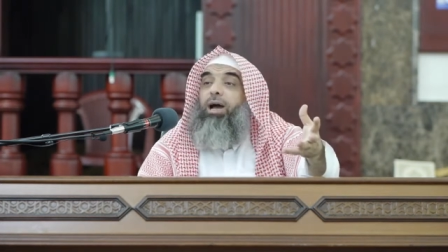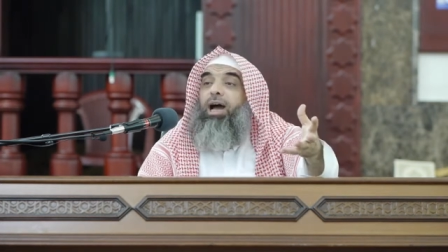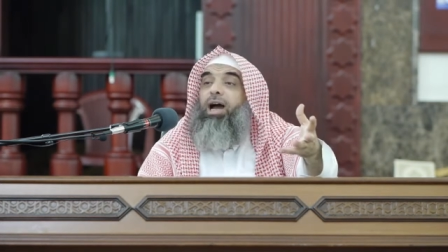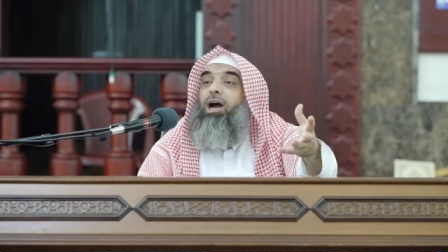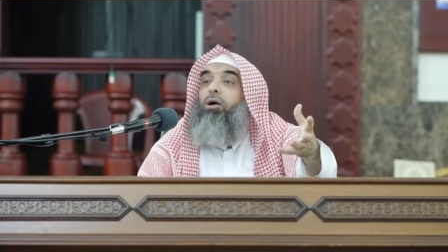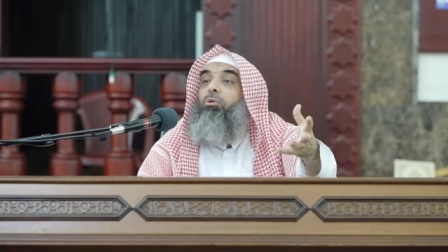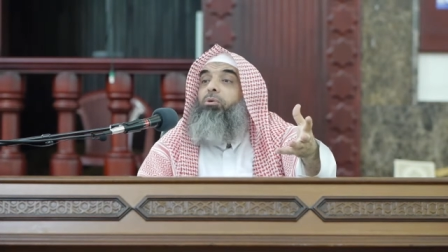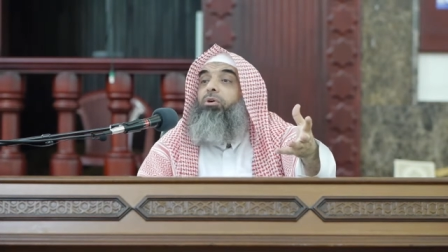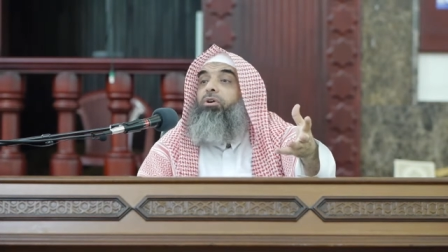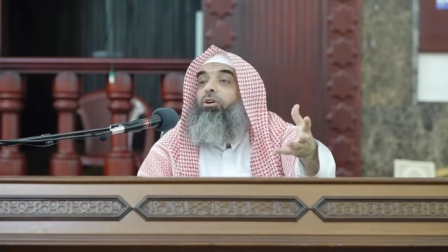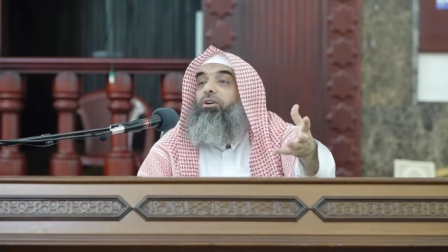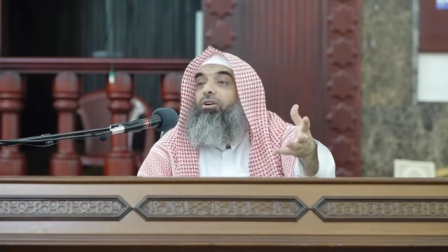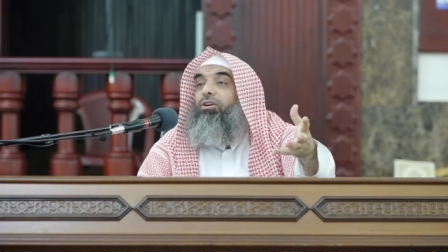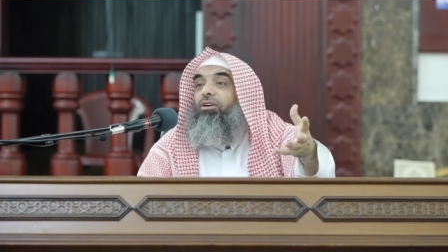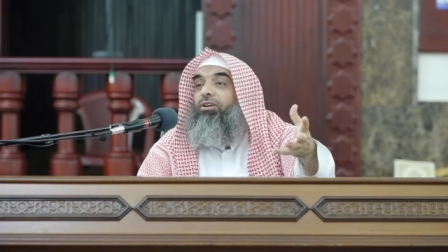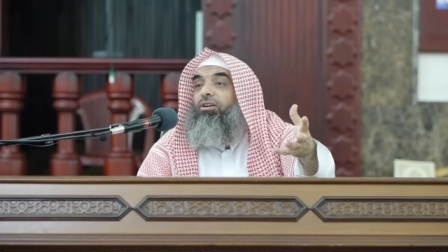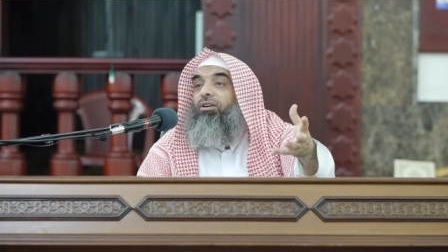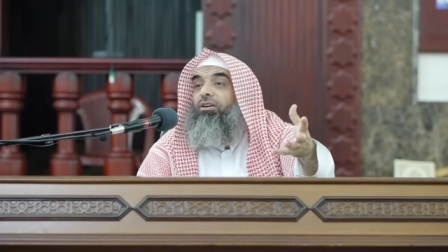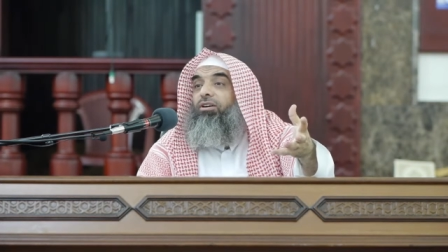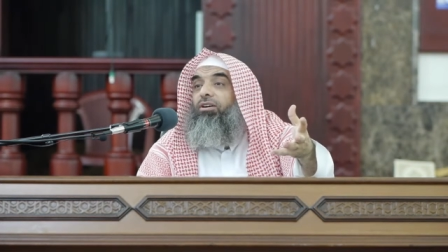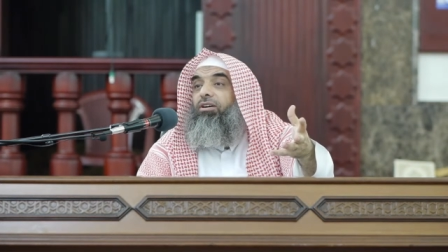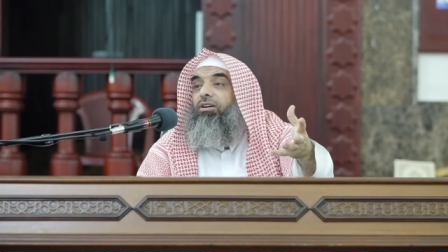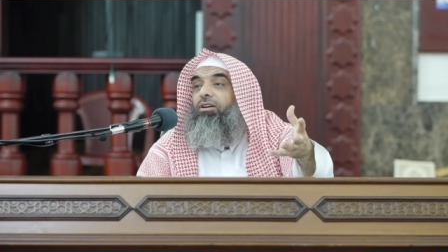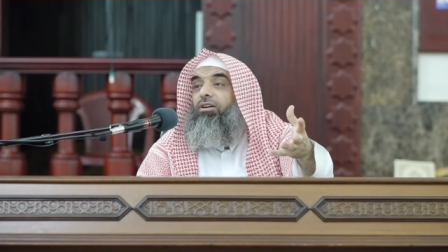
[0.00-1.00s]

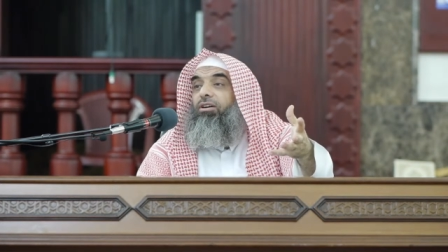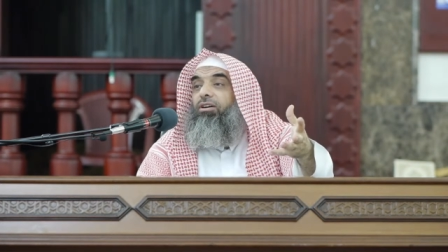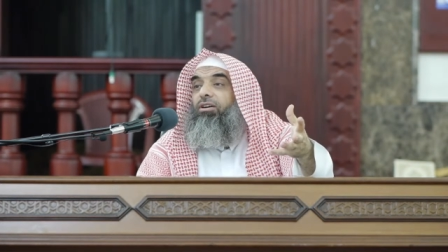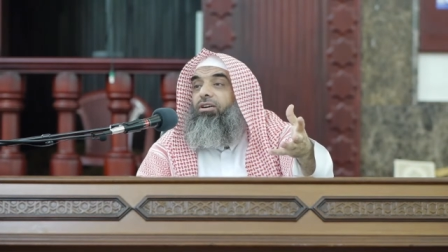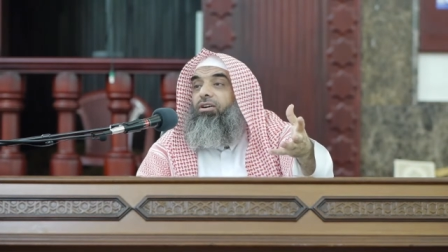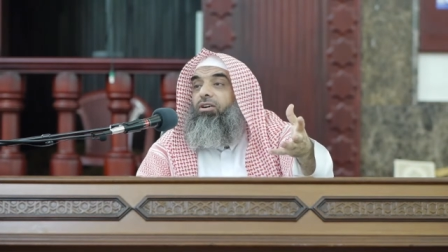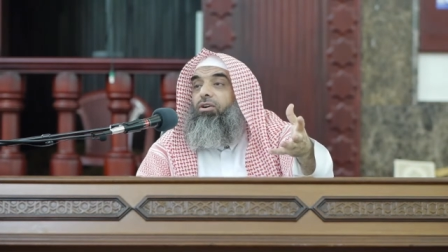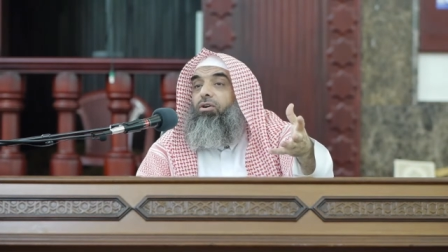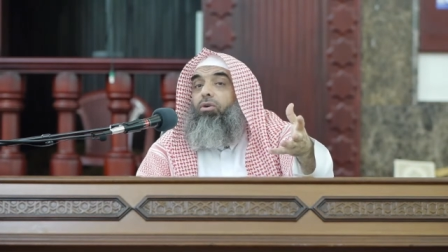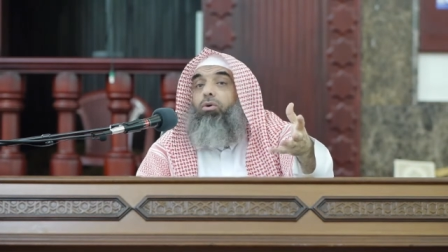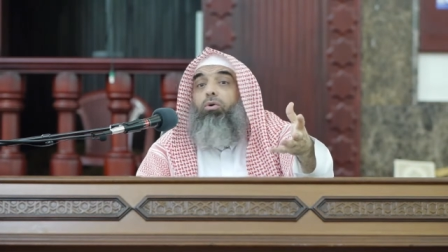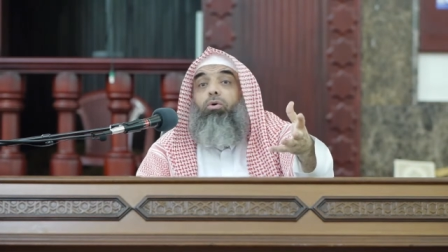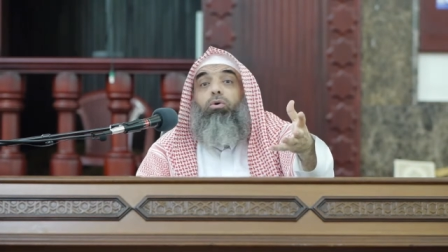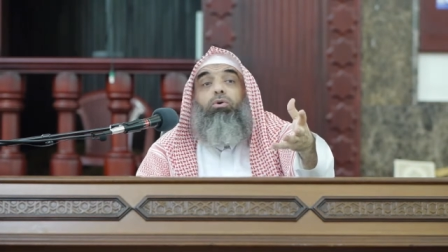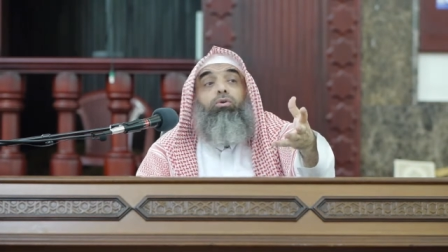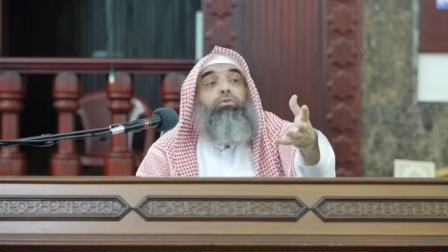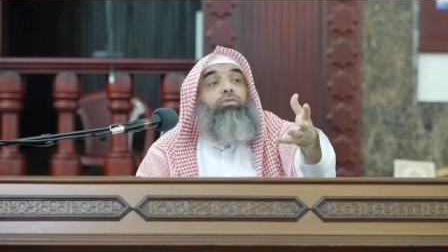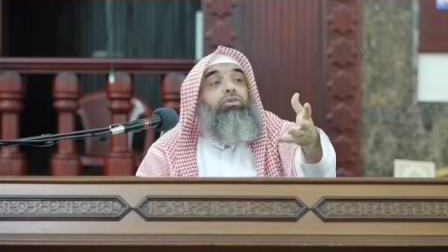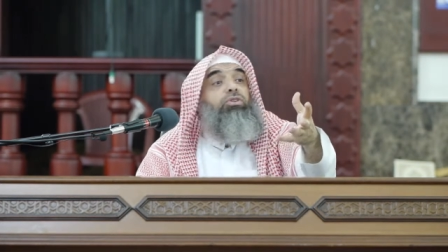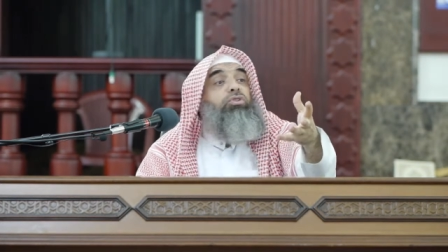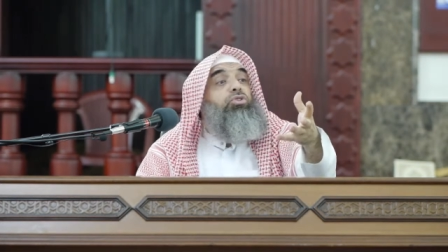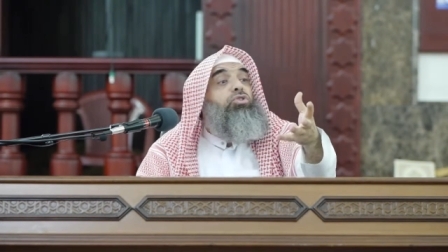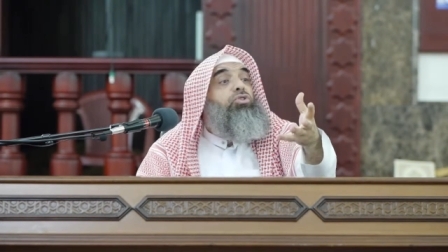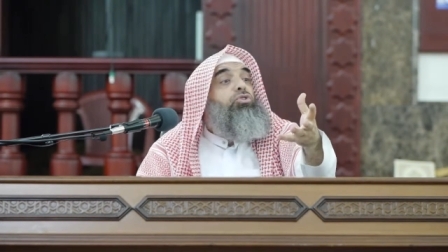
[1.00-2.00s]
power or
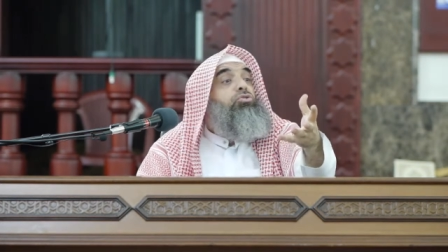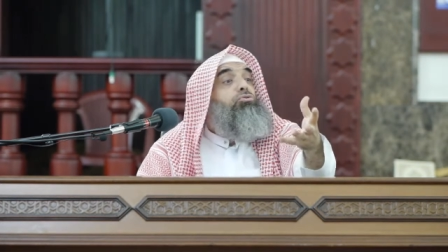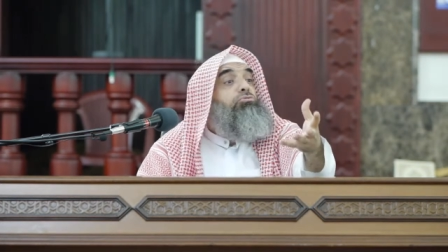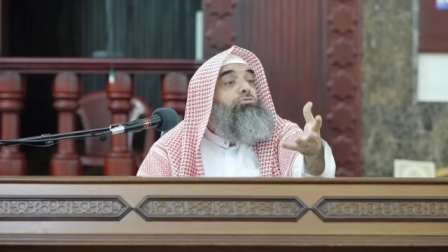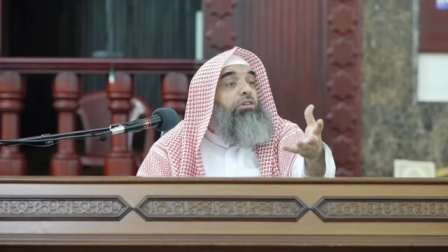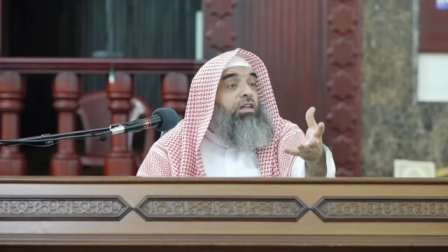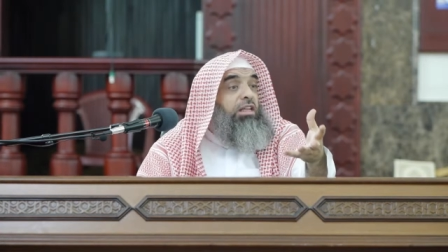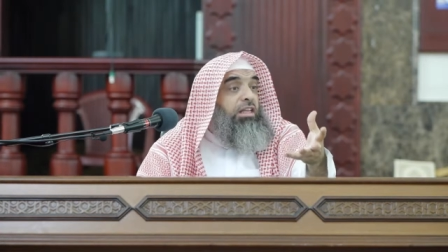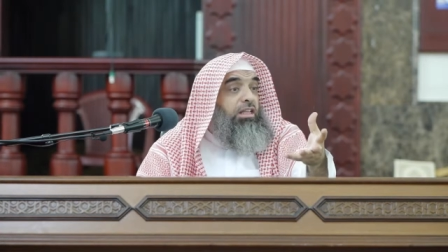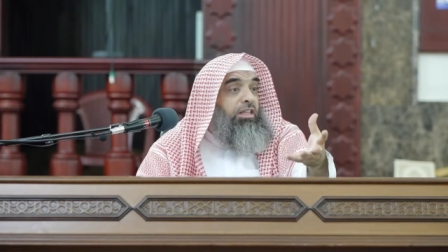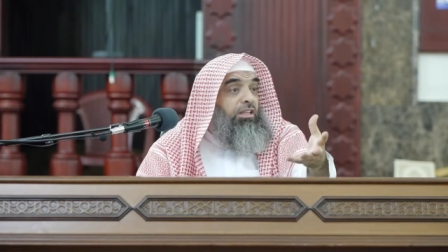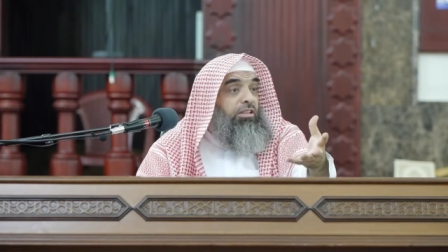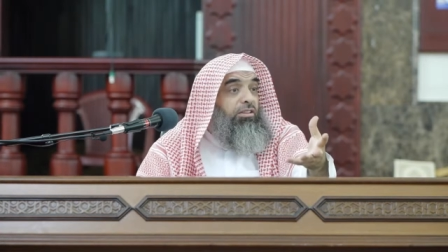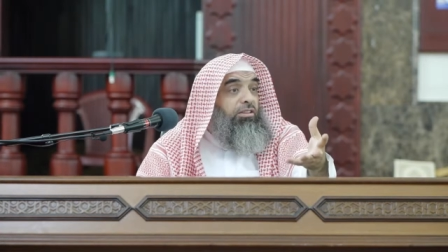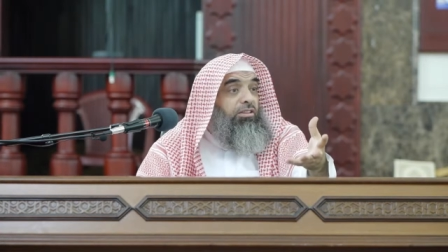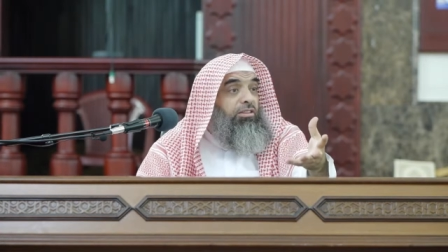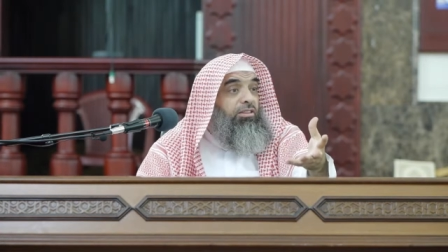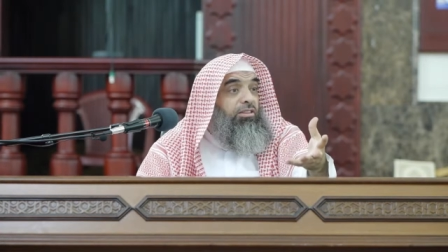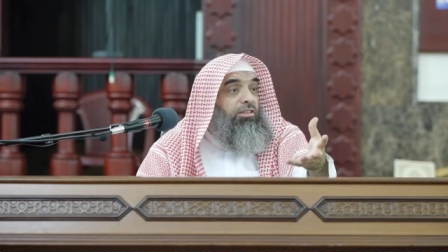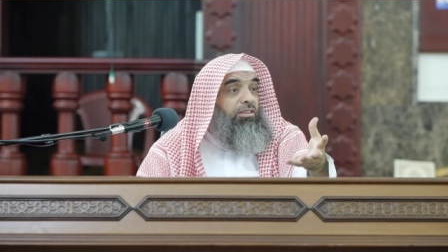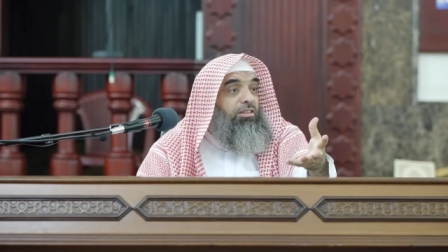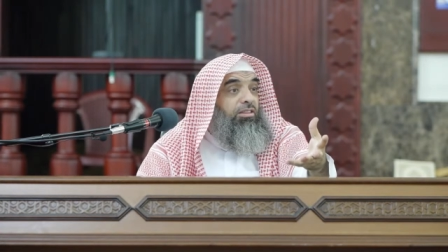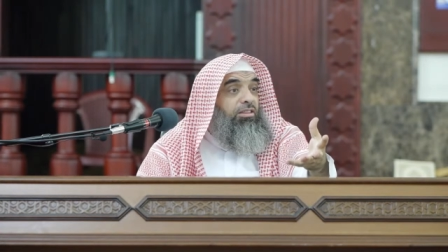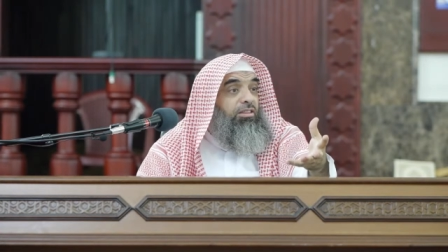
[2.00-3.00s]
this
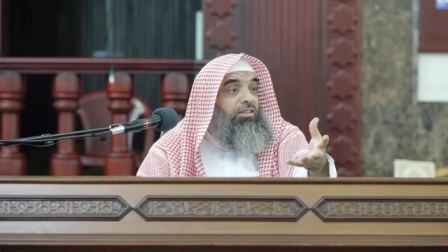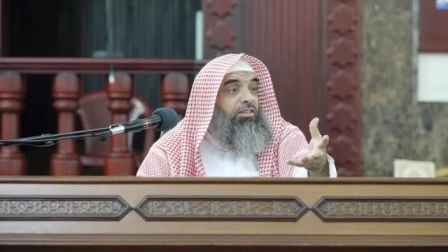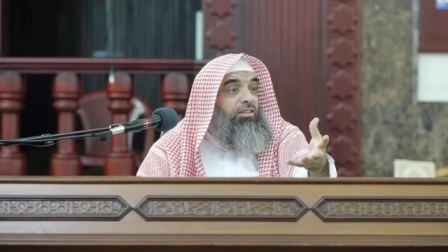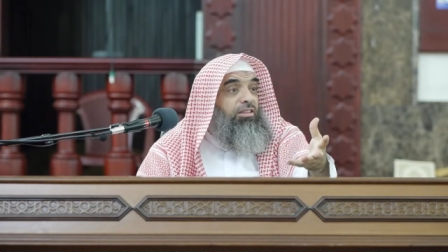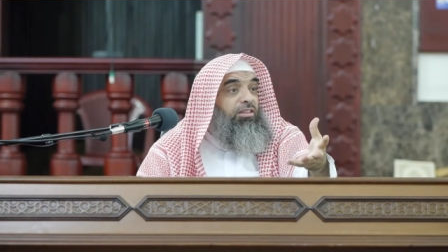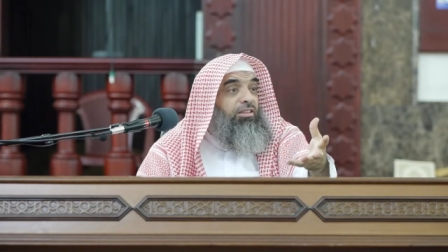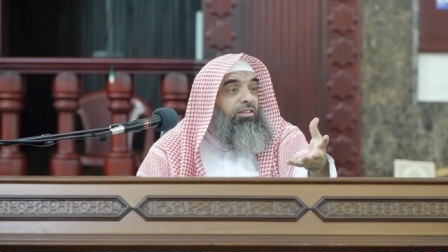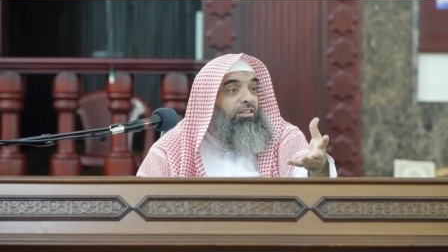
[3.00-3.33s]
strength